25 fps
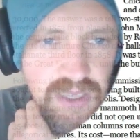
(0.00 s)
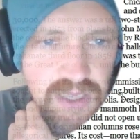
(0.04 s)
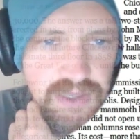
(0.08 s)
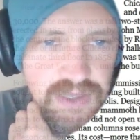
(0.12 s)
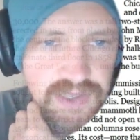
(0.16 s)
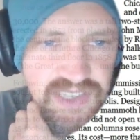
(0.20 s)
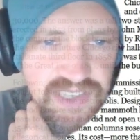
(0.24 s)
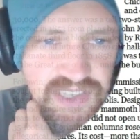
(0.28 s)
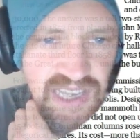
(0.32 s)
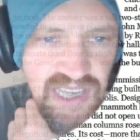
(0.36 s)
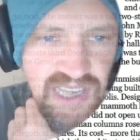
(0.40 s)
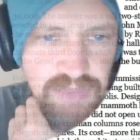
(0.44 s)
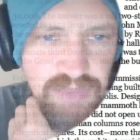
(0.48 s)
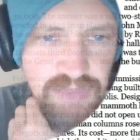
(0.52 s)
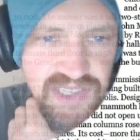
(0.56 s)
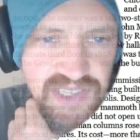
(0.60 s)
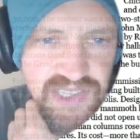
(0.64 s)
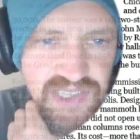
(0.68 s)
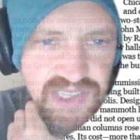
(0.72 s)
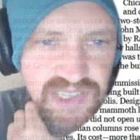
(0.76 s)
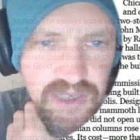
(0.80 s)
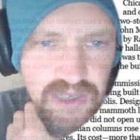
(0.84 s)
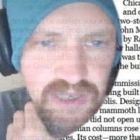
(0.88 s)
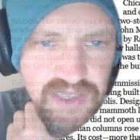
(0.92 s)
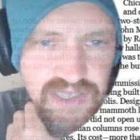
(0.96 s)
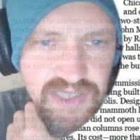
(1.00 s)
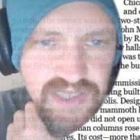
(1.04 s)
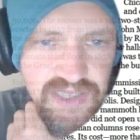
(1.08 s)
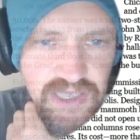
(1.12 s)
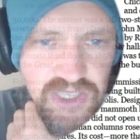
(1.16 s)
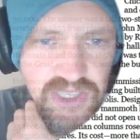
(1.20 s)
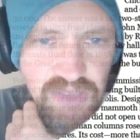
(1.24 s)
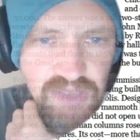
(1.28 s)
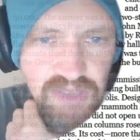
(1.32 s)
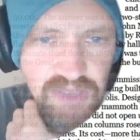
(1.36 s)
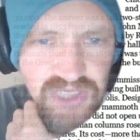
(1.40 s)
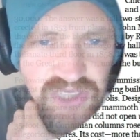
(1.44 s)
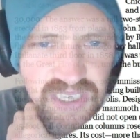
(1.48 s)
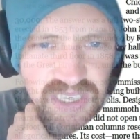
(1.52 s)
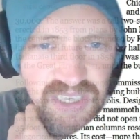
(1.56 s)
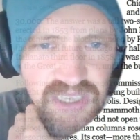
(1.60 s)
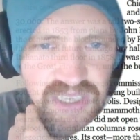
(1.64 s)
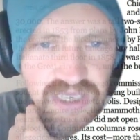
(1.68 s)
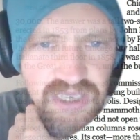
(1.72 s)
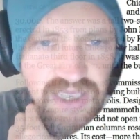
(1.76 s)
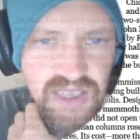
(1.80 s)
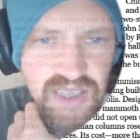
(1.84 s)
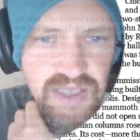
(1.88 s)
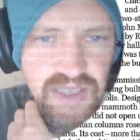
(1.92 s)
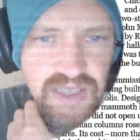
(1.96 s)
Designed by city architect James Egan
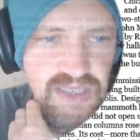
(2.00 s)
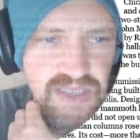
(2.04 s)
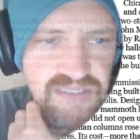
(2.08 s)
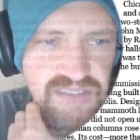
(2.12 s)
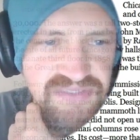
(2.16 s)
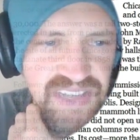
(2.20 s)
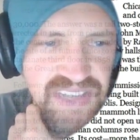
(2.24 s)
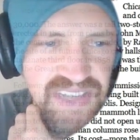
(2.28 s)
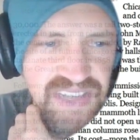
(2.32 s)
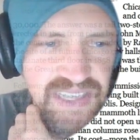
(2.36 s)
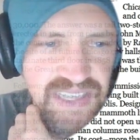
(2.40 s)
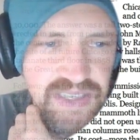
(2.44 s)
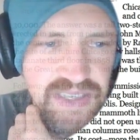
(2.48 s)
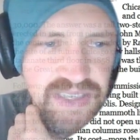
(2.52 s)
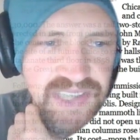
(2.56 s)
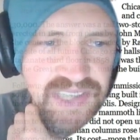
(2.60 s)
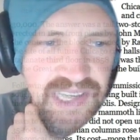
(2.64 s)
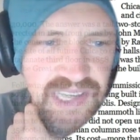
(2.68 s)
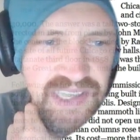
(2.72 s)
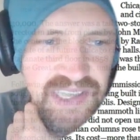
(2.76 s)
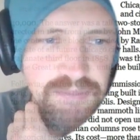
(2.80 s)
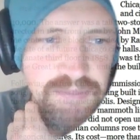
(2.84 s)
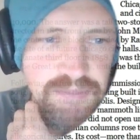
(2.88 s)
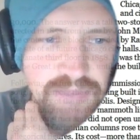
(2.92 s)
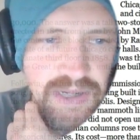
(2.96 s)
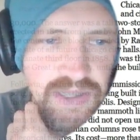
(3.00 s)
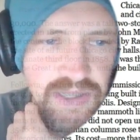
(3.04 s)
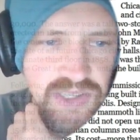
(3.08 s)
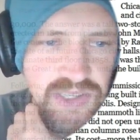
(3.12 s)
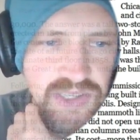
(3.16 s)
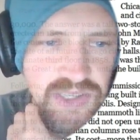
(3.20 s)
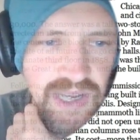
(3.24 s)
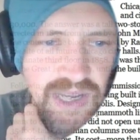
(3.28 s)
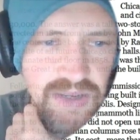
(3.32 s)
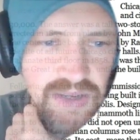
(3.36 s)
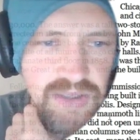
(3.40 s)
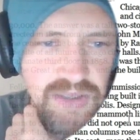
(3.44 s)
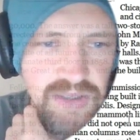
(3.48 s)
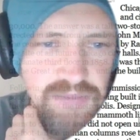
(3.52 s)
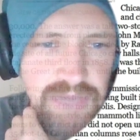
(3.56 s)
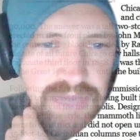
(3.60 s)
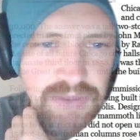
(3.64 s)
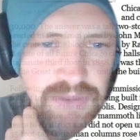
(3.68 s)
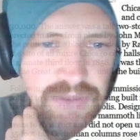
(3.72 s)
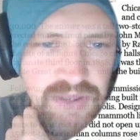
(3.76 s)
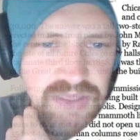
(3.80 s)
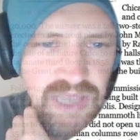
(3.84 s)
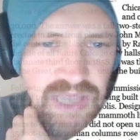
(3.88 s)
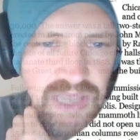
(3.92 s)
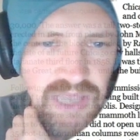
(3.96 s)
in a vaguely Second Empire style, the
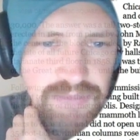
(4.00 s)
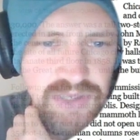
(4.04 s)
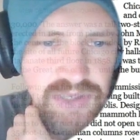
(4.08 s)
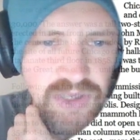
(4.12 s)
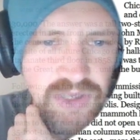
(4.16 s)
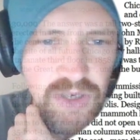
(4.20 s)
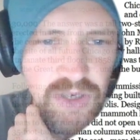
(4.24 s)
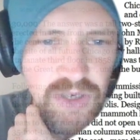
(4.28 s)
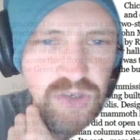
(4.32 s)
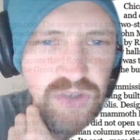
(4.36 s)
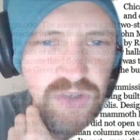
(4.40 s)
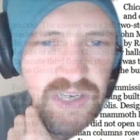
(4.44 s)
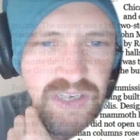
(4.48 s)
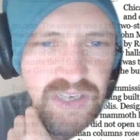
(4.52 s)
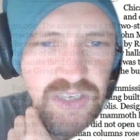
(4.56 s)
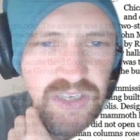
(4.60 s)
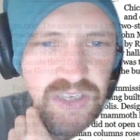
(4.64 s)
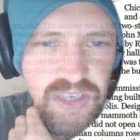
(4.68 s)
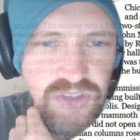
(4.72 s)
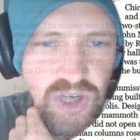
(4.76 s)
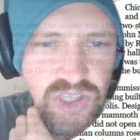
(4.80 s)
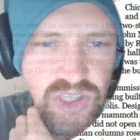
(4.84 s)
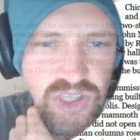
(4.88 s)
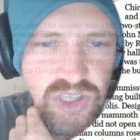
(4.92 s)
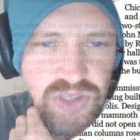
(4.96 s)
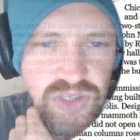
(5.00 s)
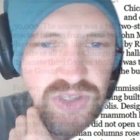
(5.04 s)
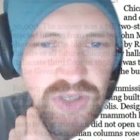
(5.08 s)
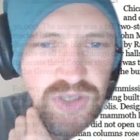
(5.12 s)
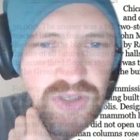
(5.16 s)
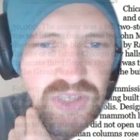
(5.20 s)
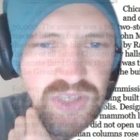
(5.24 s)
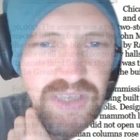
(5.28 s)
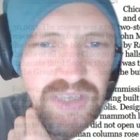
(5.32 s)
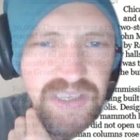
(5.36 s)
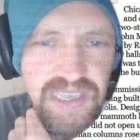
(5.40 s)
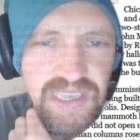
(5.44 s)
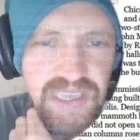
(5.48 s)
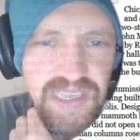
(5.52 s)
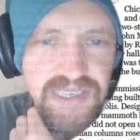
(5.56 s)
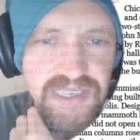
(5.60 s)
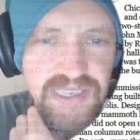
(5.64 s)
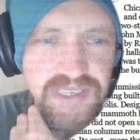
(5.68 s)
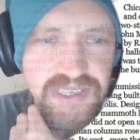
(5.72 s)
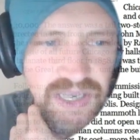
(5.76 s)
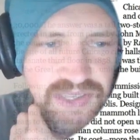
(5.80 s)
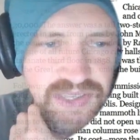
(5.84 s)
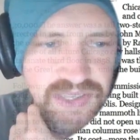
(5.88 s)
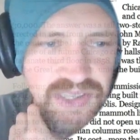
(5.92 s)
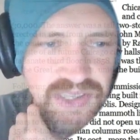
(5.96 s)
mammoth limestone and granite construction took nearly a
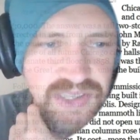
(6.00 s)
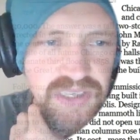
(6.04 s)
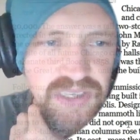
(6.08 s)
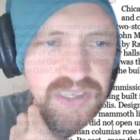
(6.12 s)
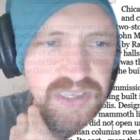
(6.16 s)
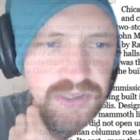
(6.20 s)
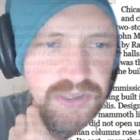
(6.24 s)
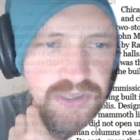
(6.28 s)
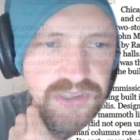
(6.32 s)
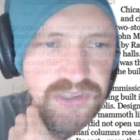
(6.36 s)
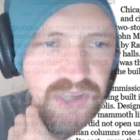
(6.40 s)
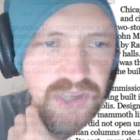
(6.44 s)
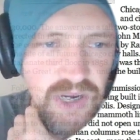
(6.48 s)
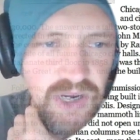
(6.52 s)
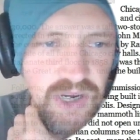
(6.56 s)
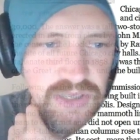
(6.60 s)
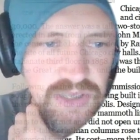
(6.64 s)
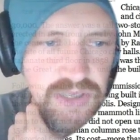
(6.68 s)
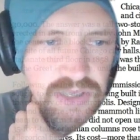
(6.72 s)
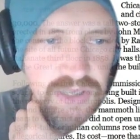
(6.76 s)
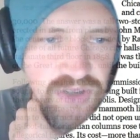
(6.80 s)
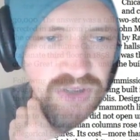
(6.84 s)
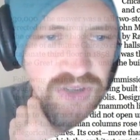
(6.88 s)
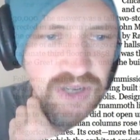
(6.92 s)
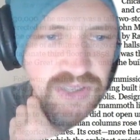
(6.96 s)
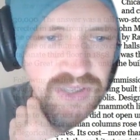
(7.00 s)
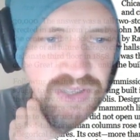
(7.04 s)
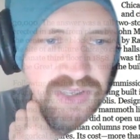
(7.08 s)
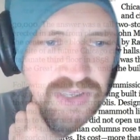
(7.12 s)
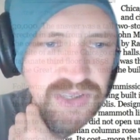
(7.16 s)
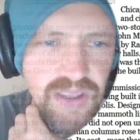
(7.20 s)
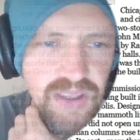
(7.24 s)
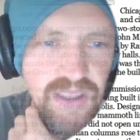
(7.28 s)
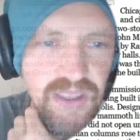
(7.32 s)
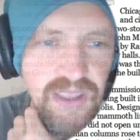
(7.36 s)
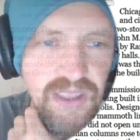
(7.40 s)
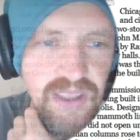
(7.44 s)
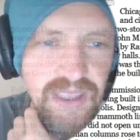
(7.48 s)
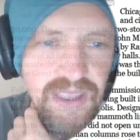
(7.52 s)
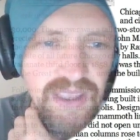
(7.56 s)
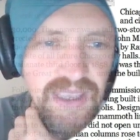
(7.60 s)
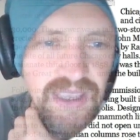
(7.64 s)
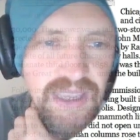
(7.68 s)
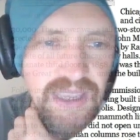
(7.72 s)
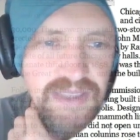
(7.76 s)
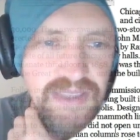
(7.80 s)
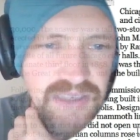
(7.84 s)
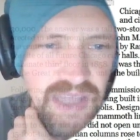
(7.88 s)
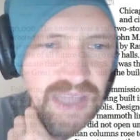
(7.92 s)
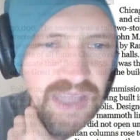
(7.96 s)
dozen years to construct
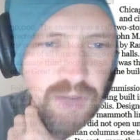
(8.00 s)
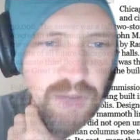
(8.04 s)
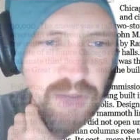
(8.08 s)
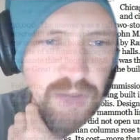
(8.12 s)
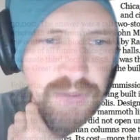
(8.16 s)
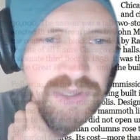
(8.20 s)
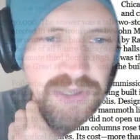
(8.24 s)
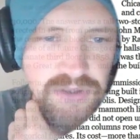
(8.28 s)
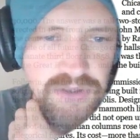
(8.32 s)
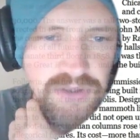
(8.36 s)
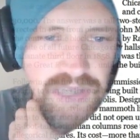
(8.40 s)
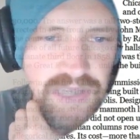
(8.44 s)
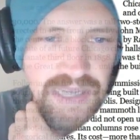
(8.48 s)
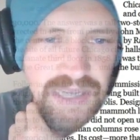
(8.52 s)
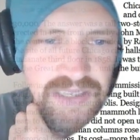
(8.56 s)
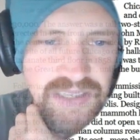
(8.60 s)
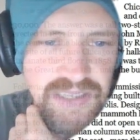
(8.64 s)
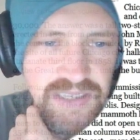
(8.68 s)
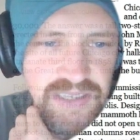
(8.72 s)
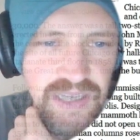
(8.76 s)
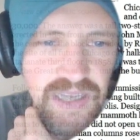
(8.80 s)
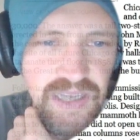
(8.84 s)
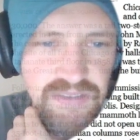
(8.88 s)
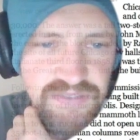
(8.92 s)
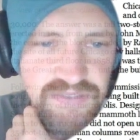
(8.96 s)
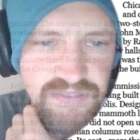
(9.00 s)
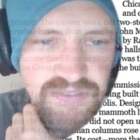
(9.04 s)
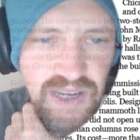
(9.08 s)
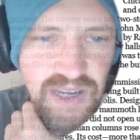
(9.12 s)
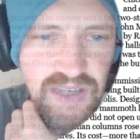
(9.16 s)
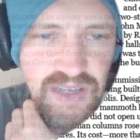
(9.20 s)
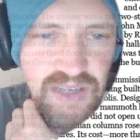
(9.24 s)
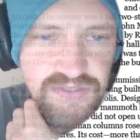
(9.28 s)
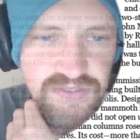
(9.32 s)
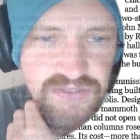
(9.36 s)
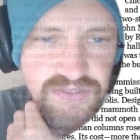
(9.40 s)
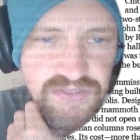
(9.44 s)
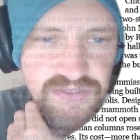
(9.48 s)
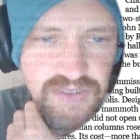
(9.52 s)
and did not open until 1885.